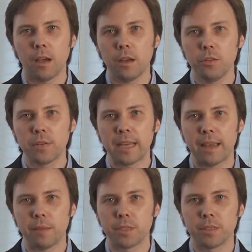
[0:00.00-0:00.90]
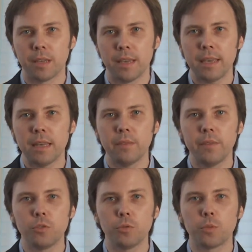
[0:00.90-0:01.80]
Other times,
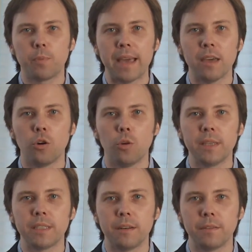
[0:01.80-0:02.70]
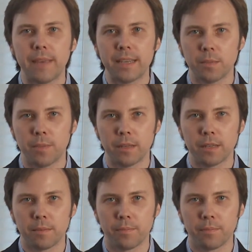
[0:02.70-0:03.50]
individuals buy a home as an investment.